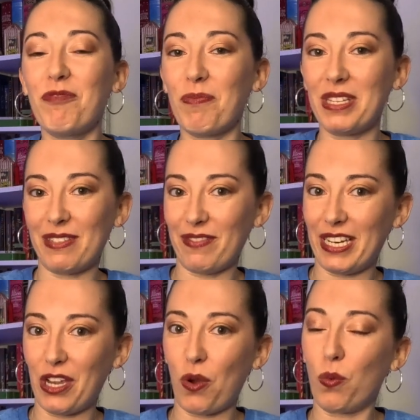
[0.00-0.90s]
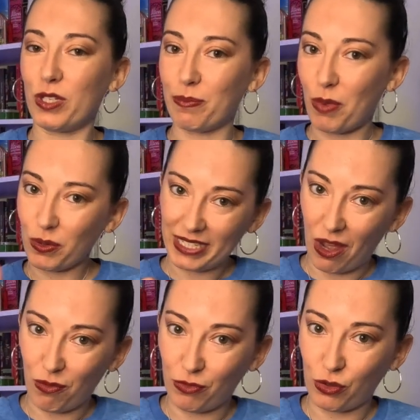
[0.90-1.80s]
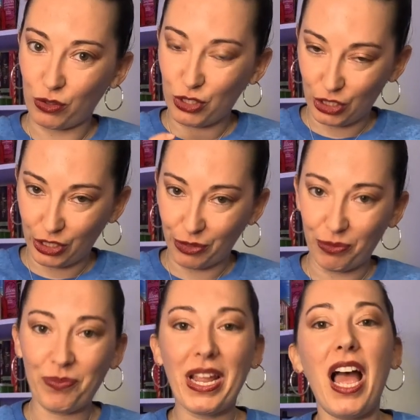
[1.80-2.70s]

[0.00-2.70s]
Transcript: from this video was most helpful to you.